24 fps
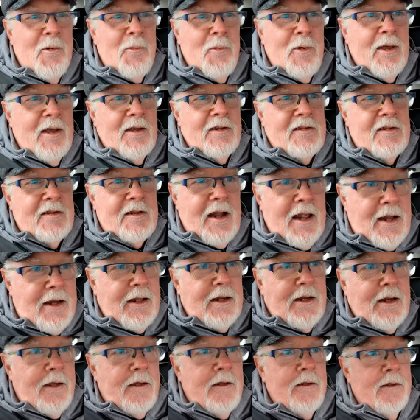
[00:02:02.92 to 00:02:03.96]
We get
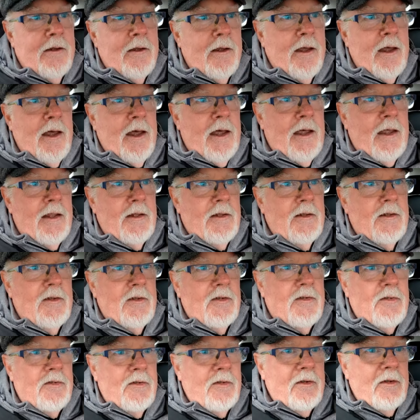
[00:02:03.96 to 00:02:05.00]
slalina
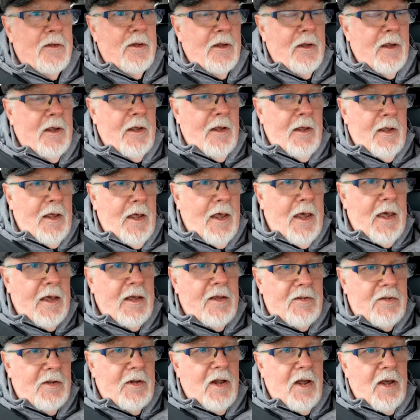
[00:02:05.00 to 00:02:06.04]
and
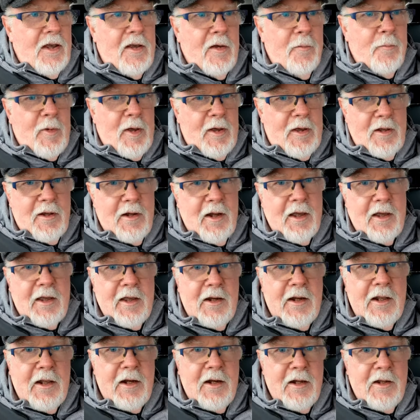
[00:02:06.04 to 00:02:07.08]
eggs, and I can make like
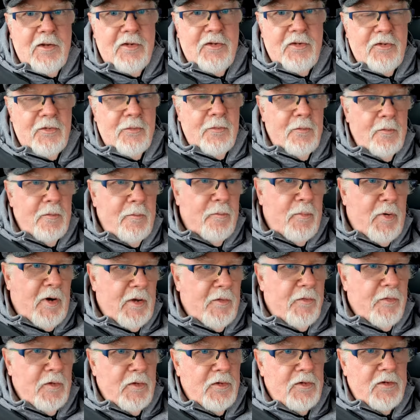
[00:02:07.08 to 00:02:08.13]
an English
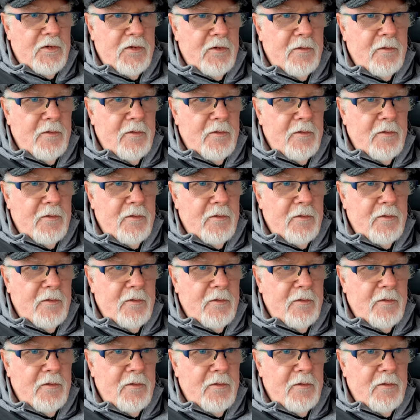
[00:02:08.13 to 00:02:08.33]
breakfast.